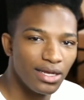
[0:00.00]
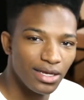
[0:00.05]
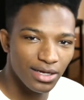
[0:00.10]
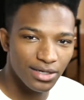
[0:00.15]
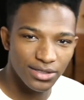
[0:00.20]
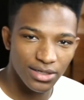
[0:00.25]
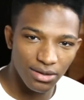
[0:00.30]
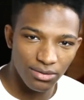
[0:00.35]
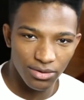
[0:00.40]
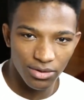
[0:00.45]

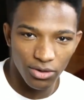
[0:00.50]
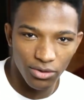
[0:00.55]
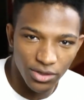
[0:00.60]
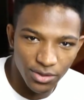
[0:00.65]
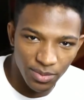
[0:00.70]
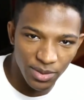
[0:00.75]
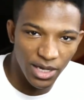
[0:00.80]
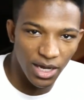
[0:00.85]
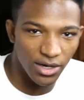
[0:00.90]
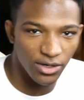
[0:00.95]
because I would
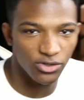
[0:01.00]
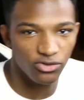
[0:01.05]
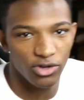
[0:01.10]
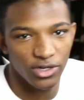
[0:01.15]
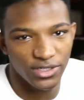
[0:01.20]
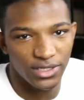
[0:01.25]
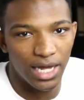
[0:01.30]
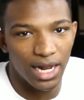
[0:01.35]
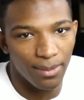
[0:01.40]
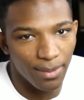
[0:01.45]
always be getting
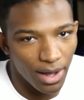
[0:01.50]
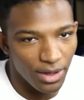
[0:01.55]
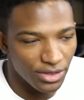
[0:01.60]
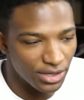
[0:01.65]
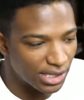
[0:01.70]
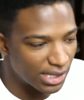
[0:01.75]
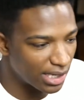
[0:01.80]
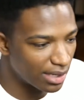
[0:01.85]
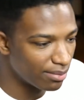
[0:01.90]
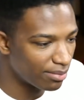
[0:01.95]
stressed out about
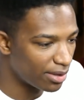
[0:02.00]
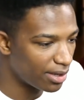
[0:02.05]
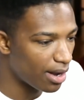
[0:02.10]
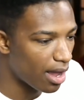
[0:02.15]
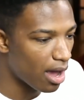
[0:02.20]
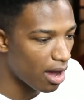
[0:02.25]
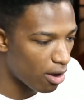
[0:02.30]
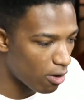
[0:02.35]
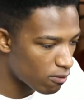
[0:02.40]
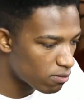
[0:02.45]
the shit. But
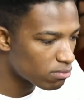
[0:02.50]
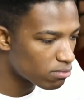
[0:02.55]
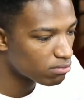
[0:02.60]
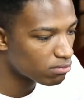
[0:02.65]
now